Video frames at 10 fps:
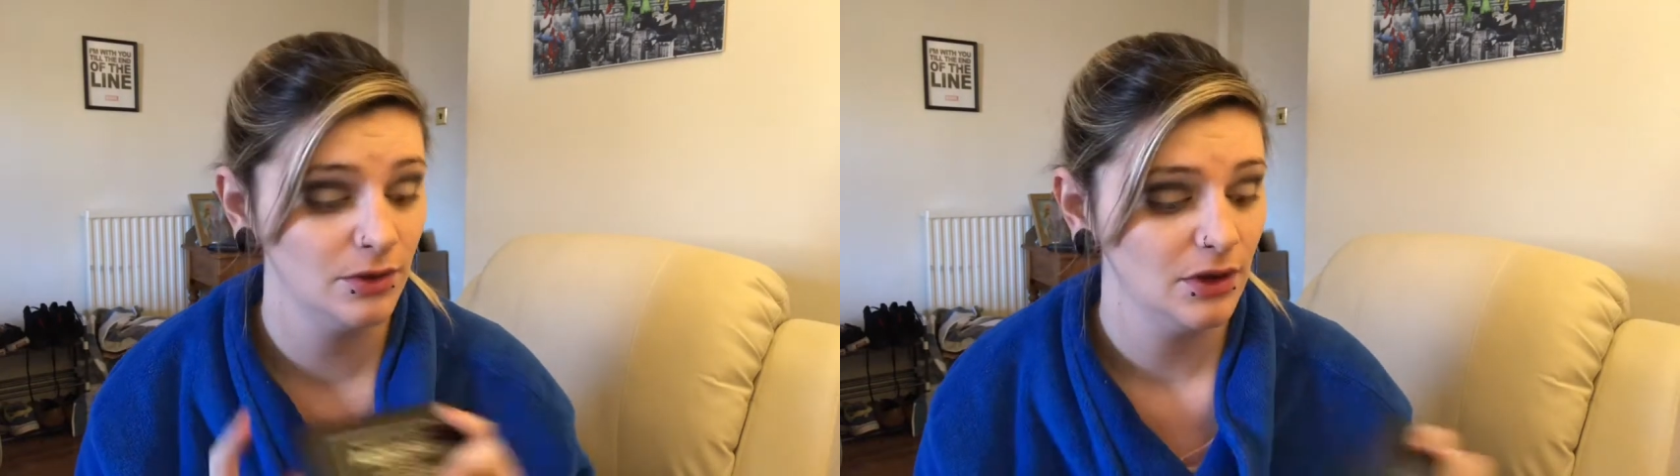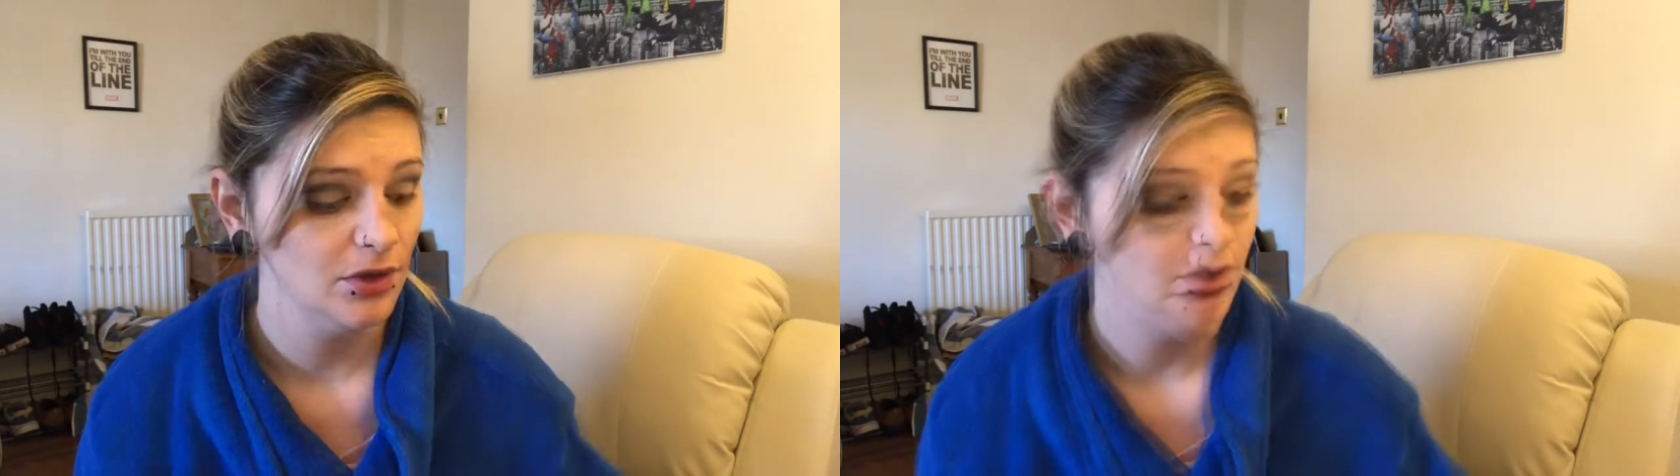
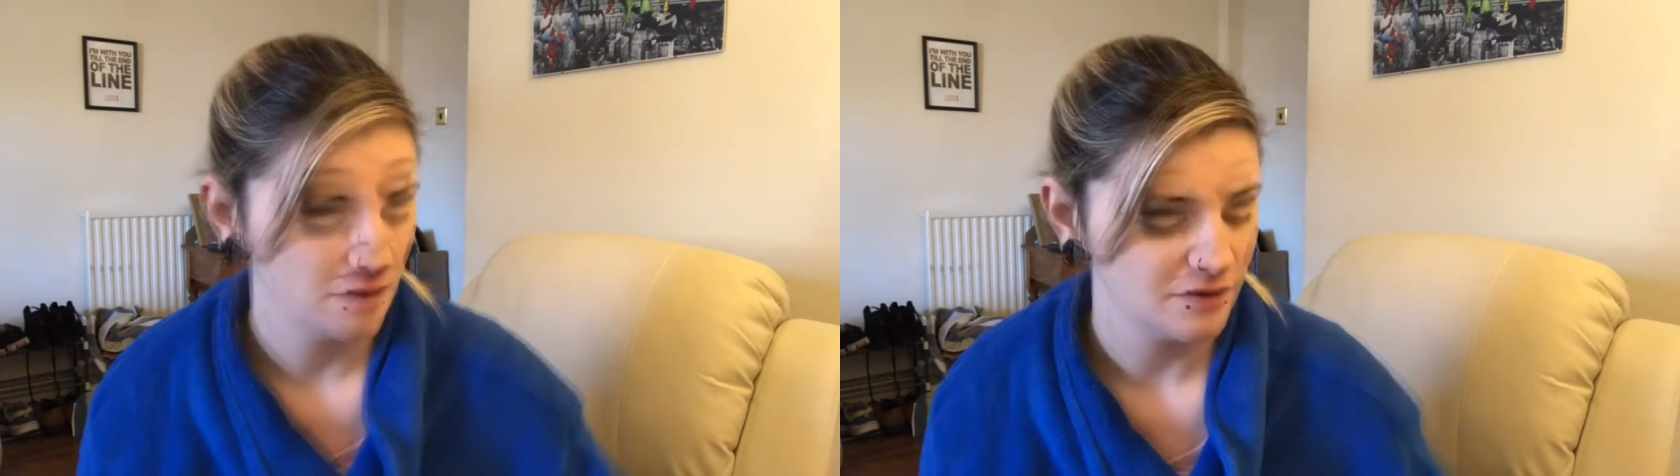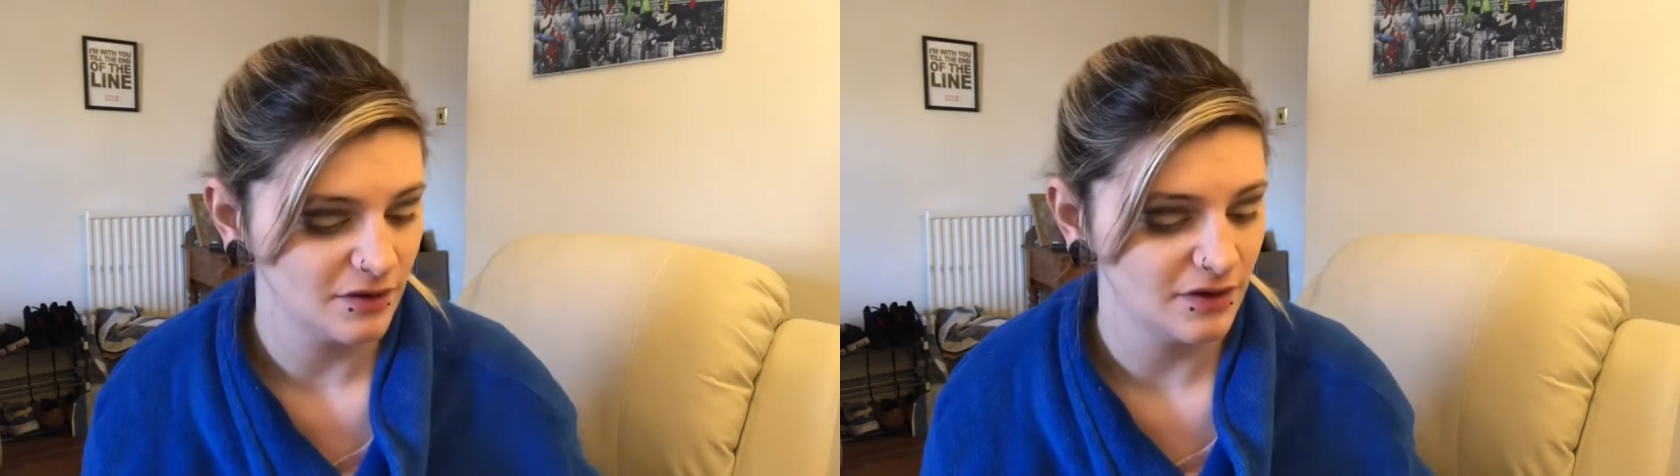
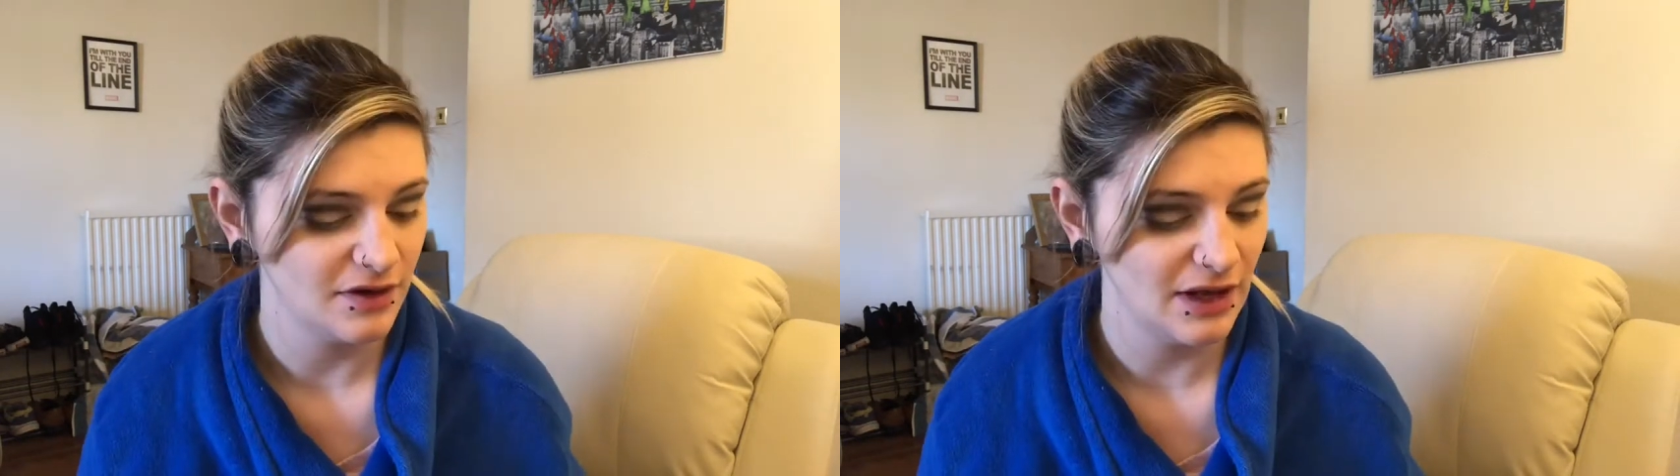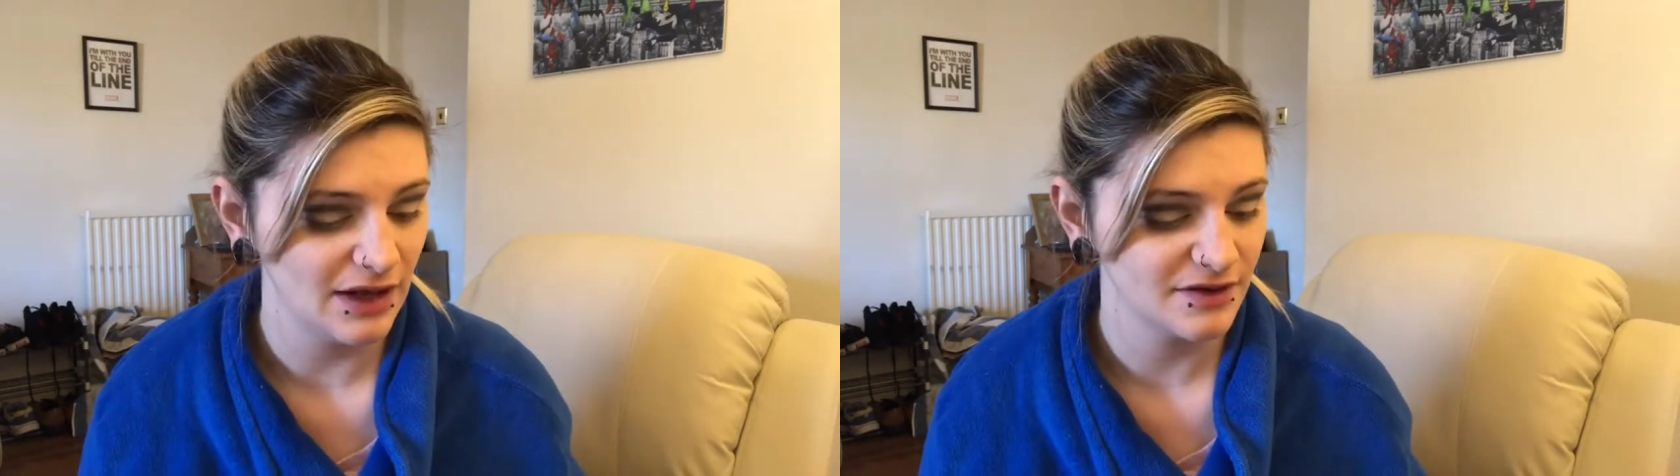So the
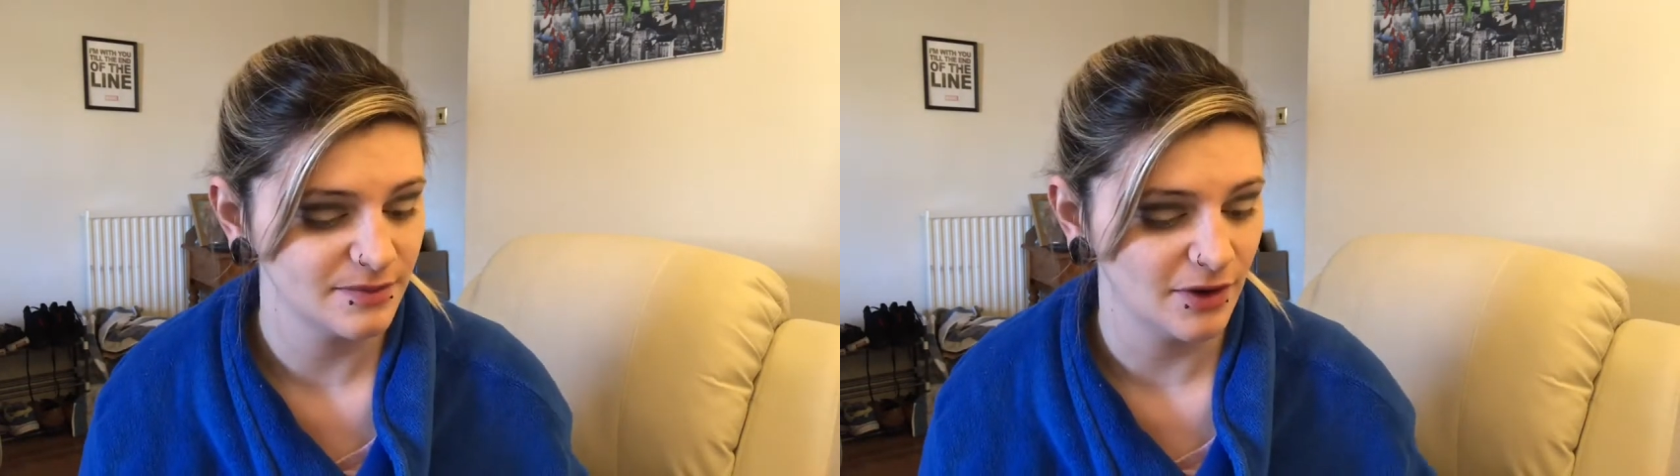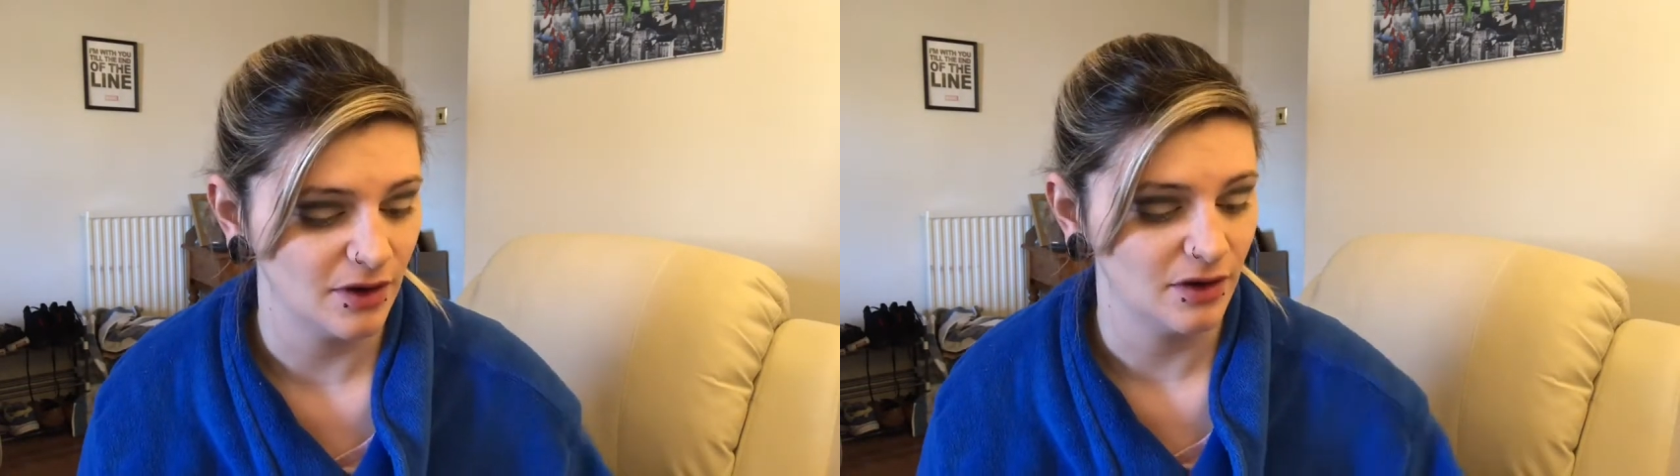next
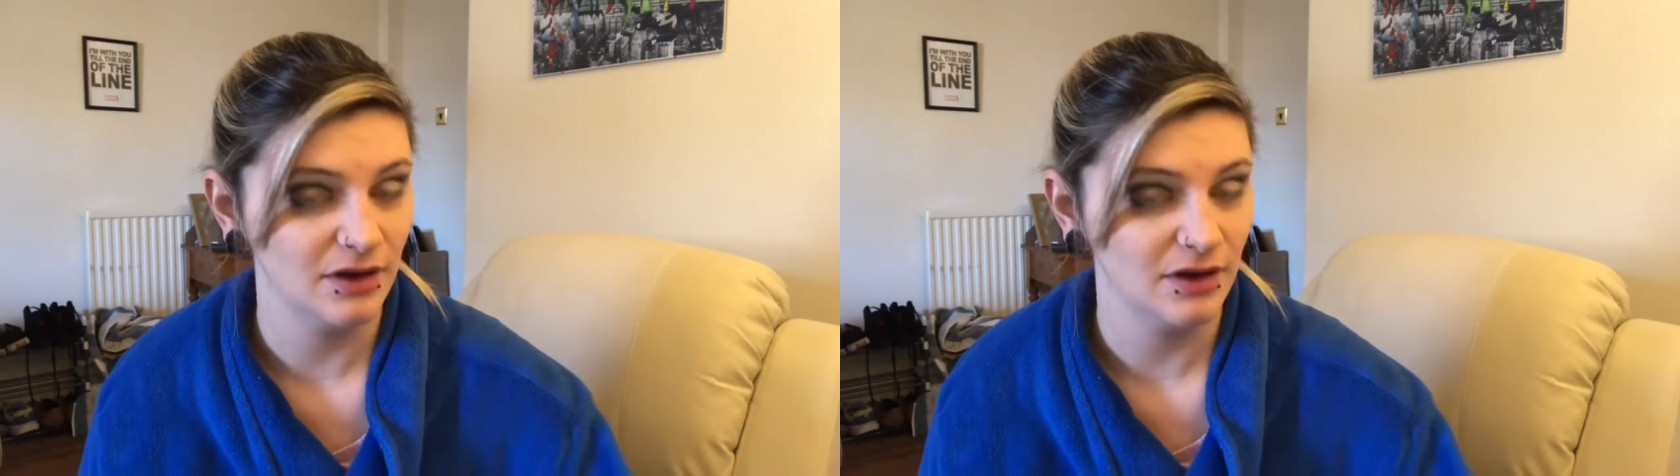part